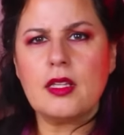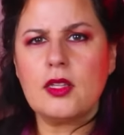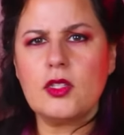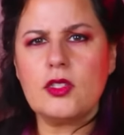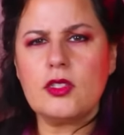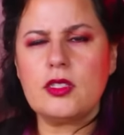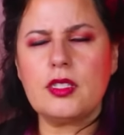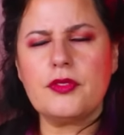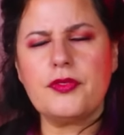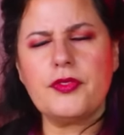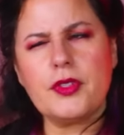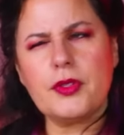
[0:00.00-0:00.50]

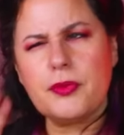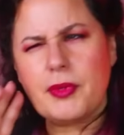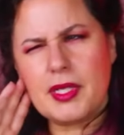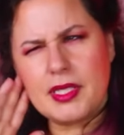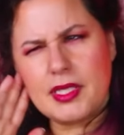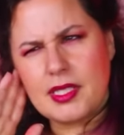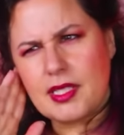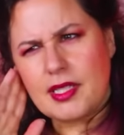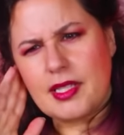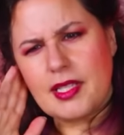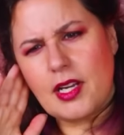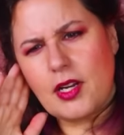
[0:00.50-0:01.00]
Lucifer
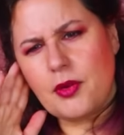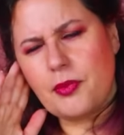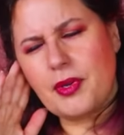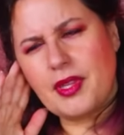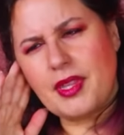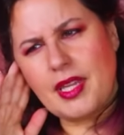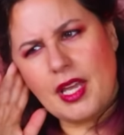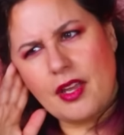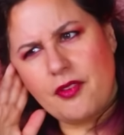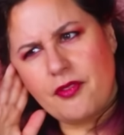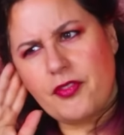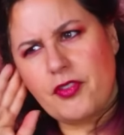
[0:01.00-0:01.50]
wasn't there
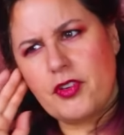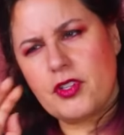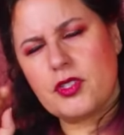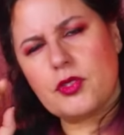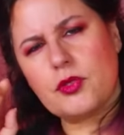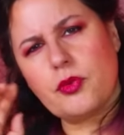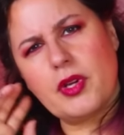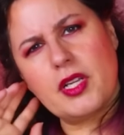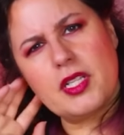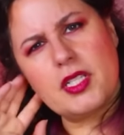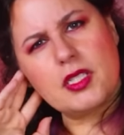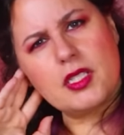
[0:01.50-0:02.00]
when they
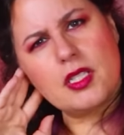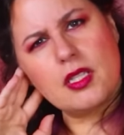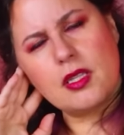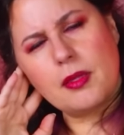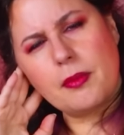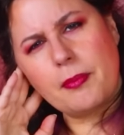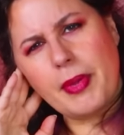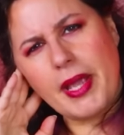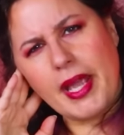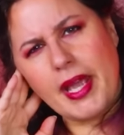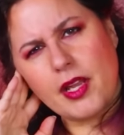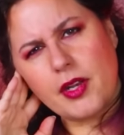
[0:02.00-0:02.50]
first questioned
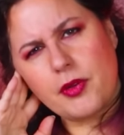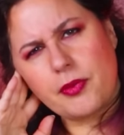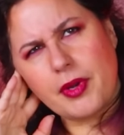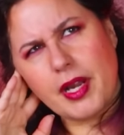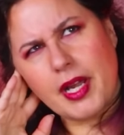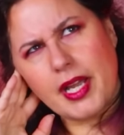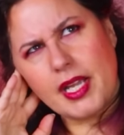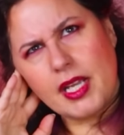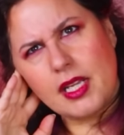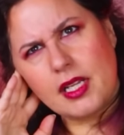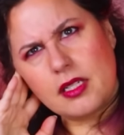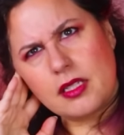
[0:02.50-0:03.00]
the band,
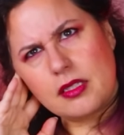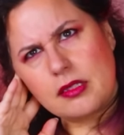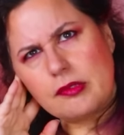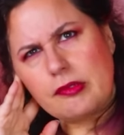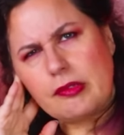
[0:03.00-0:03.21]
right?